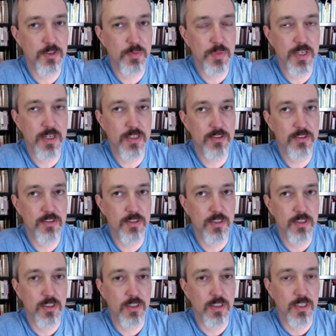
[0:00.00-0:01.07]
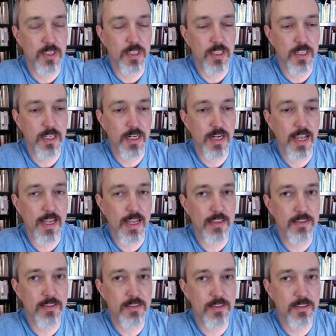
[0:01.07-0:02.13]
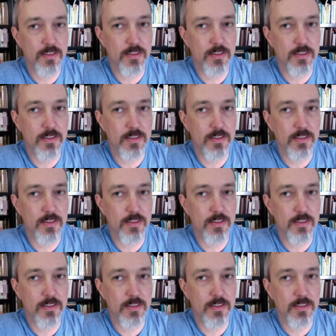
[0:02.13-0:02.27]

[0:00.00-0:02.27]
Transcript: because it adds